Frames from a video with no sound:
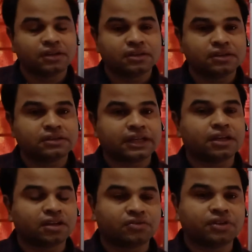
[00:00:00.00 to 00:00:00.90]
This
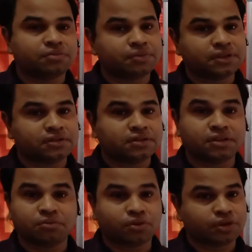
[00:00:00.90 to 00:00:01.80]
angle of dip is
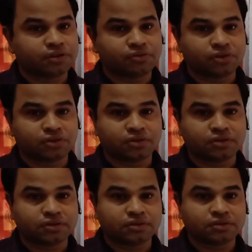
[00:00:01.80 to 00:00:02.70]
important for your
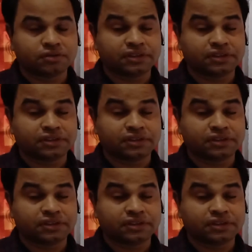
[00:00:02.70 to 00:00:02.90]
this